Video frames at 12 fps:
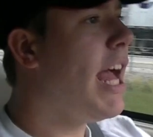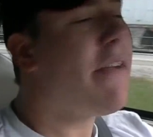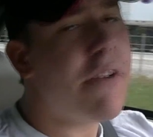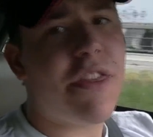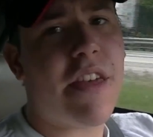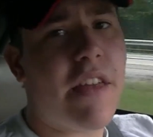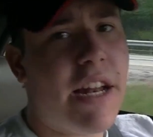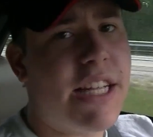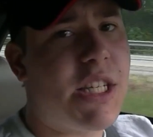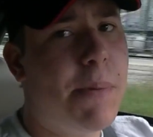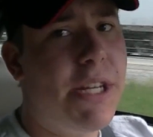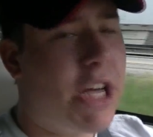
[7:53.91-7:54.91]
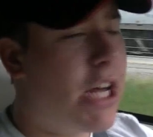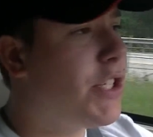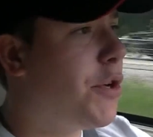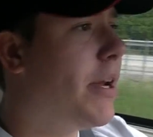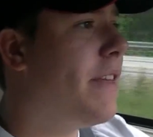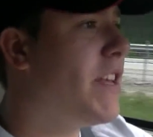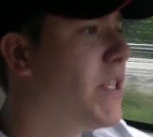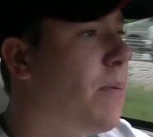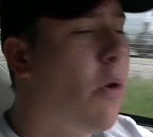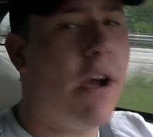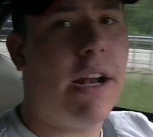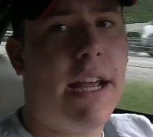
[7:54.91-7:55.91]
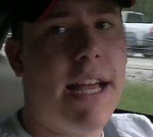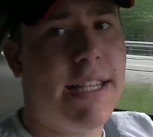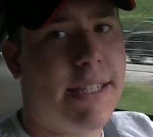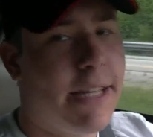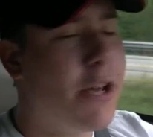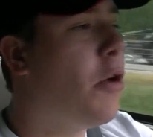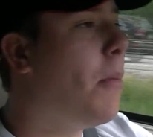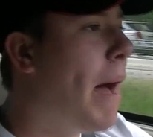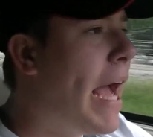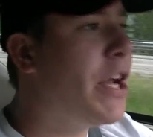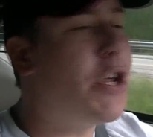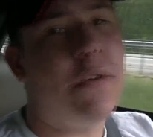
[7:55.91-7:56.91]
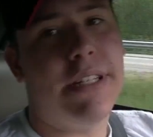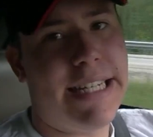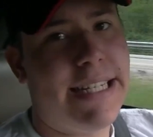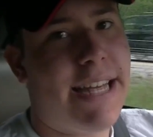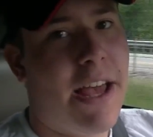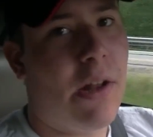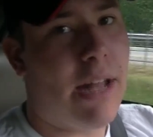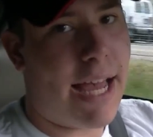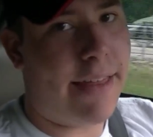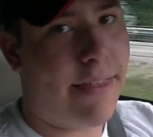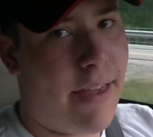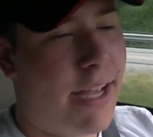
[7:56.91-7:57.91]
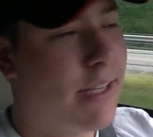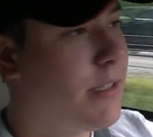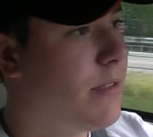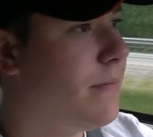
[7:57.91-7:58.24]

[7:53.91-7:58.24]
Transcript: Everything that needs to be done to it at this point is little minute detail-like things.